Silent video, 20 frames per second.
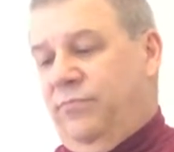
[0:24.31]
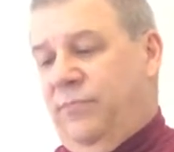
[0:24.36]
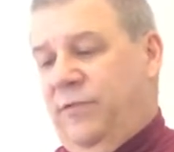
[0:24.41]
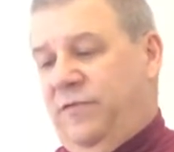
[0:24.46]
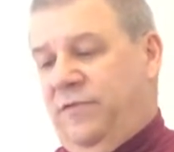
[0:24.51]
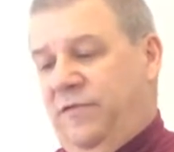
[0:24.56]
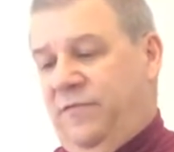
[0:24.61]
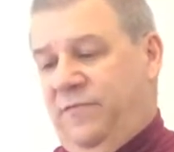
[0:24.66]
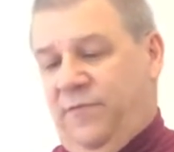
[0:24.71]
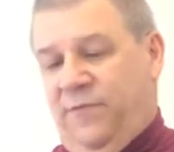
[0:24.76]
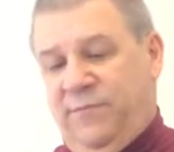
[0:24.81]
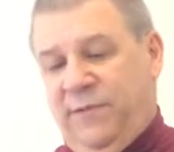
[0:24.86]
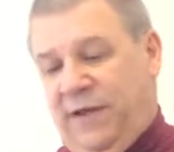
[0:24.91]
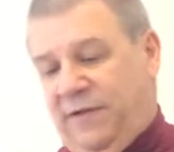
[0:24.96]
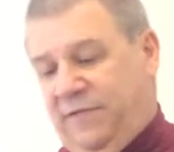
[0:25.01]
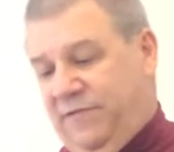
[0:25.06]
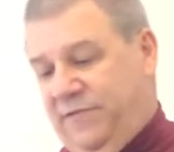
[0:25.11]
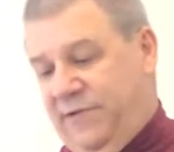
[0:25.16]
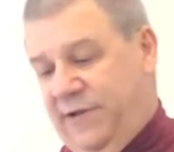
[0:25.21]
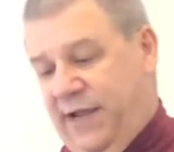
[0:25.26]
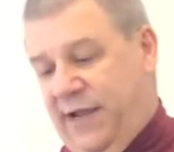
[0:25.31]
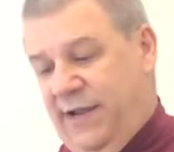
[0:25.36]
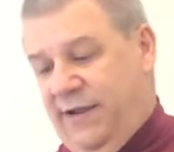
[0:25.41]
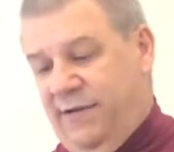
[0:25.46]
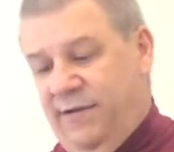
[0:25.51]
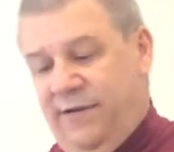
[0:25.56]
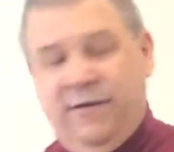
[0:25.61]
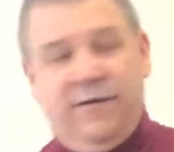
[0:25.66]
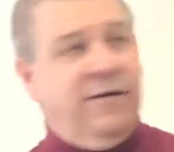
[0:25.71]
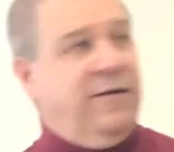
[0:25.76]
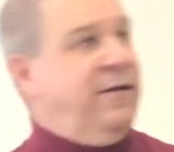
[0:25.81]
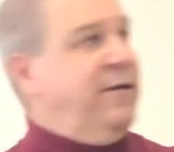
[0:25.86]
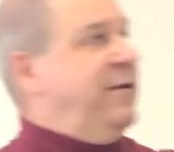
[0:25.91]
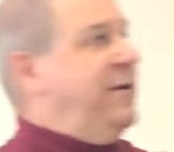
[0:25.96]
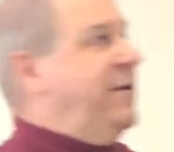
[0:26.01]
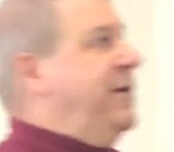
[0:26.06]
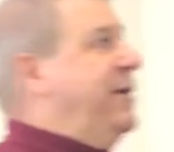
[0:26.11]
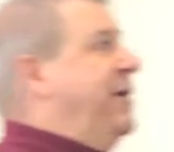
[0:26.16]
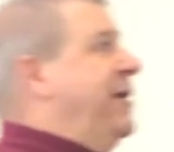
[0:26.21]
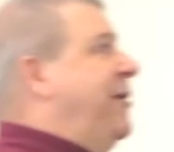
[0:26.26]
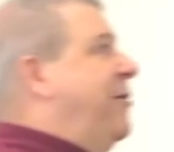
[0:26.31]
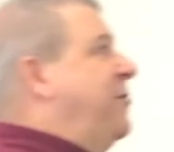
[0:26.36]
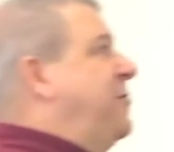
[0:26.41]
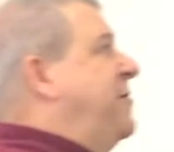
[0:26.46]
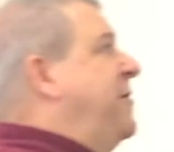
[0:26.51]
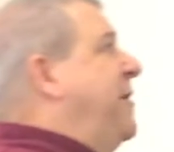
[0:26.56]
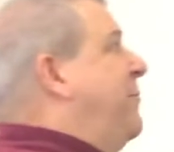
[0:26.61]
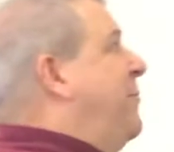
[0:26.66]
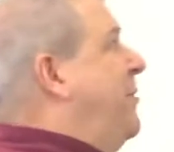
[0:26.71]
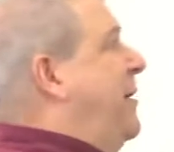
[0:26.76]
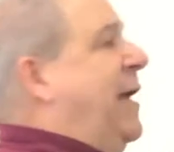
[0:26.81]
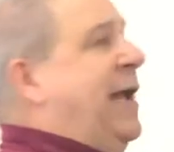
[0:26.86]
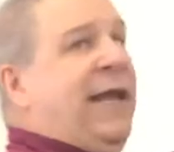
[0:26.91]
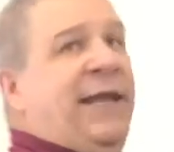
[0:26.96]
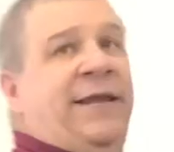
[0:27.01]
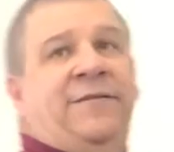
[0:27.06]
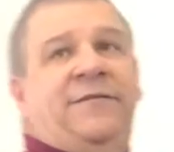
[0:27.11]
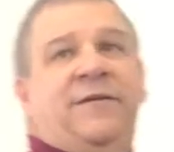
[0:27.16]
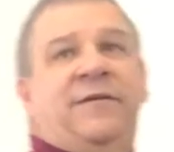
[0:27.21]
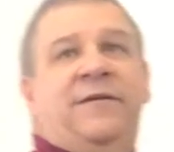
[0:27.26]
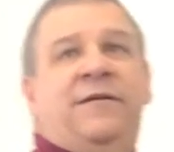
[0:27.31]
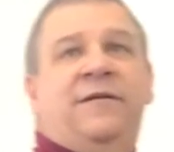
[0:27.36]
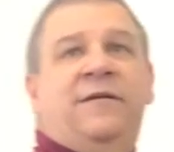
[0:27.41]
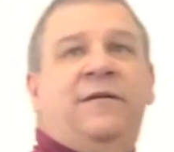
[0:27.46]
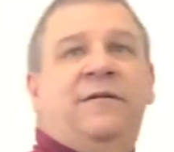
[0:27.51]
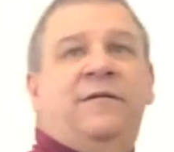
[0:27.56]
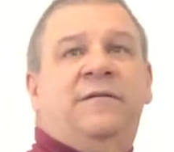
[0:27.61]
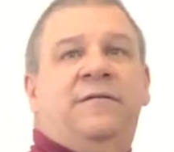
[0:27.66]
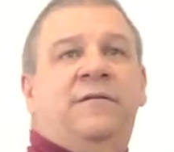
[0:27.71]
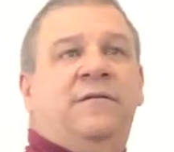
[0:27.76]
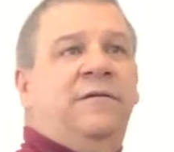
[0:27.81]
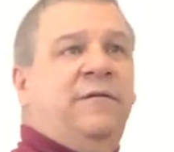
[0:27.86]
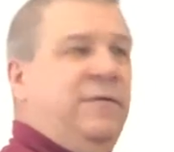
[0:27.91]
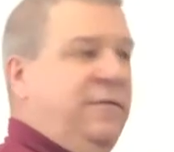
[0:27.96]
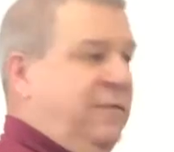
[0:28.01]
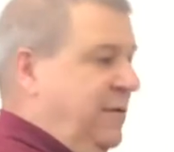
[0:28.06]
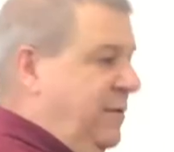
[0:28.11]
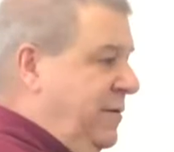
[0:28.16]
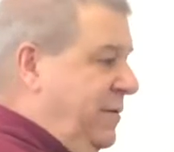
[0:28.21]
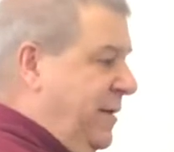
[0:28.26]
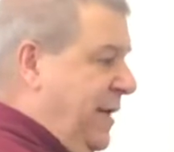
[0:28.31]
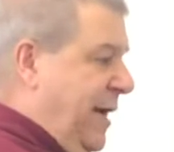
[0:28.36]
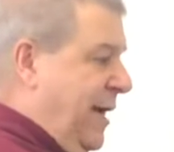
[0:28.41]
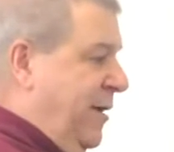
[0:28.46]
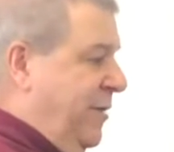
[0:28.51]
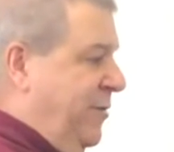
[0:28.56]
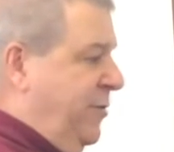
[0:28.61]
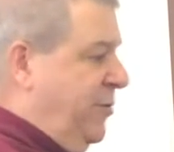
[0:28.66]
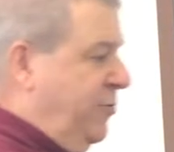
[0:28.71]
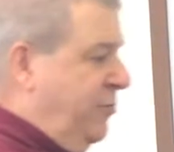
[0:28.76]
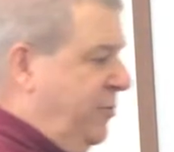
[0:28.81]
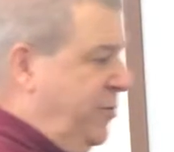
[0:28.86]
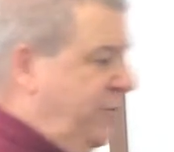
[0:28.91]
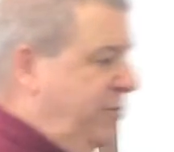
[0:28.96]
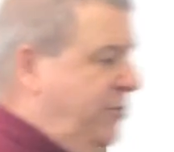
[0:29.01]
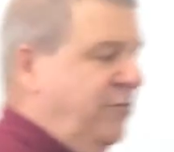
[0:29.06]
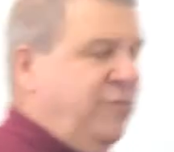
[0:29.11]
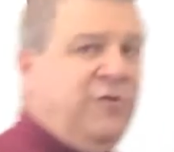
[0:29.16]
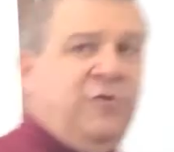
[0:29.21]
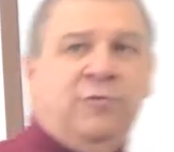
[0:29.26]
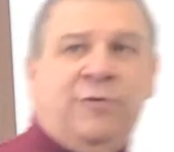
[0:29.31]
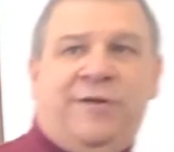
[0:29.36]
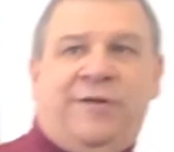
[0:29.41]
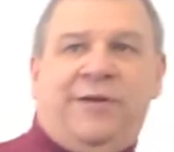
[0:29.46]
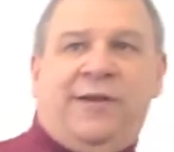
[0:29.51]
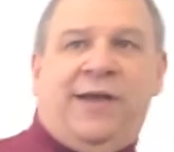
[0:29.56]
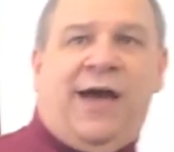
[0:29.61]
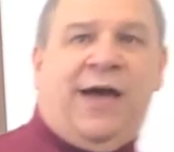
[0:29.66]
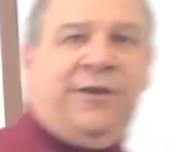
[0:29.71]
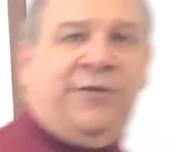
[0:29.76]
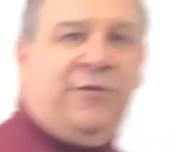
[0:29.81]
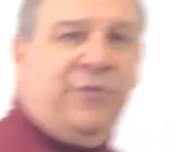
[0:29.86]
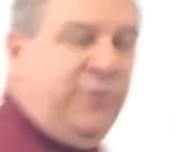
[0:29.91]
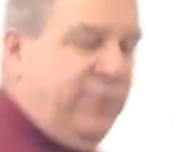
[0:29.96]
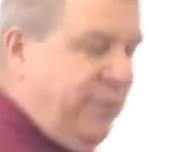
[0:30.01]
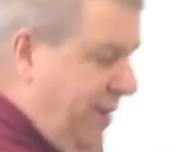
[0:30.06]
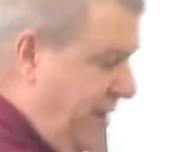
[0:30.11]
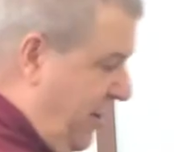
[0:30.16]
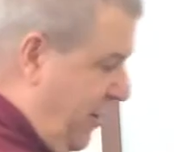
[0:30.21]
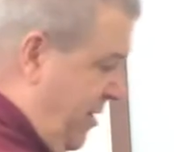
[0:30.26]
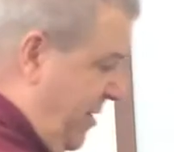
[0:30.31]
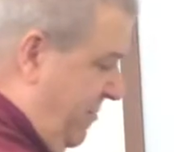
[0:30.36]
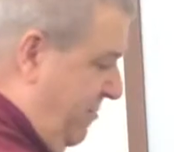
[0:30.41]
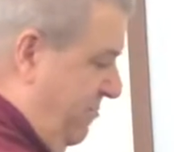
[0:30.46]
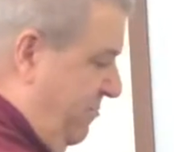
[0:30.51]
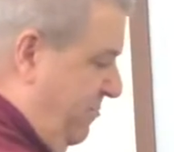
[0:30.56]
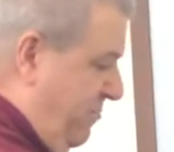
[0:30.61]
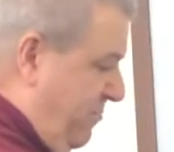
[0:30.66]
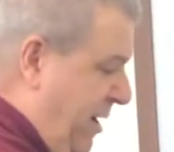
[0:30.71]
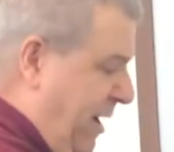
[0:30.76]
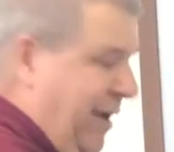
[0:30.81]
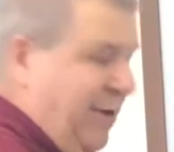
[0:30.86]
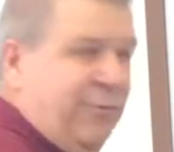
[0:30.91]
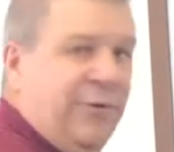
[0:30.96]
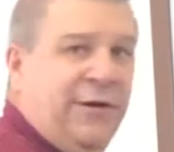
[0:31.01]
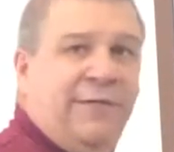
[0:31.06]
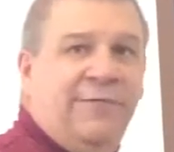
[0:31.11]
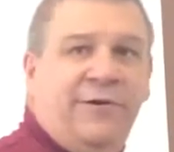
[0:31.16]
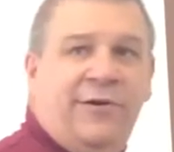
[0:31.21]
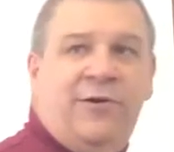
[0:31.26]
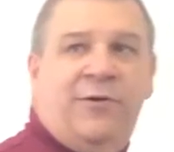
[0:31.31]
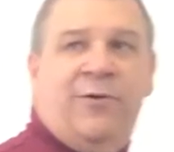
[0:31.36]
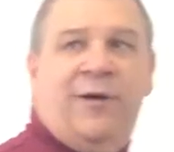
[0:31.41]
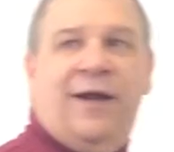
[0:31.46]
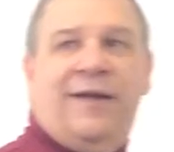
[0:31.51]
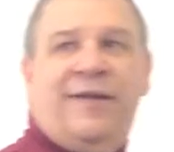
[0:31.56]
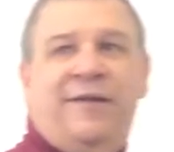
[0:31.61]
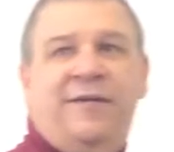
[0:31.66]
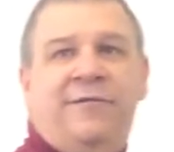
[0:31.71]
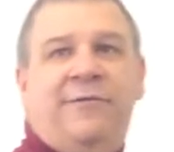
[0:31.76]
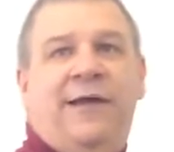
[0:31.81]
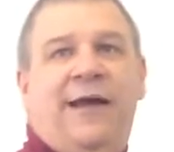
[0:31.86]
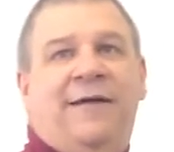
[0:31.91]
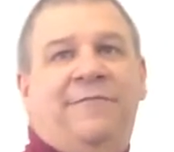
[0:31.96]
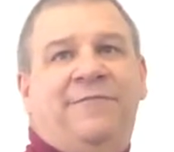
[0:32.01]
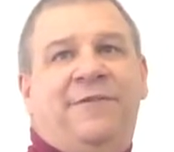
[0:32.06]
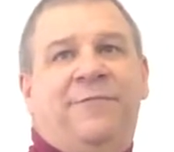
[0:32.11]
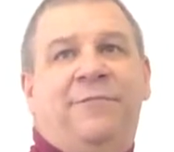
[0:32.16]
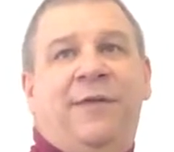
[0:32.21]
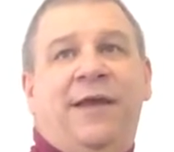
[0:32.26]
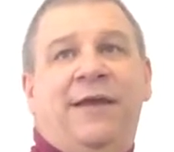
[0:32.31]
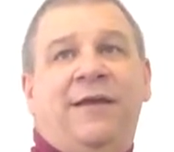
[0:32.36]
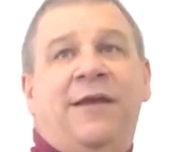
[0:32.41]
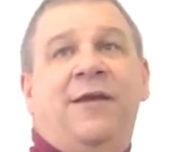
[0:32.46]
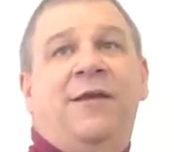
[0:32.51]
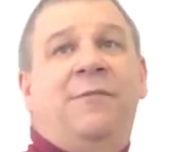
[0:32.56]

This is from yesterday. Here's number 8. Now, you do what you gotta do there and make whatever corrections you have to make.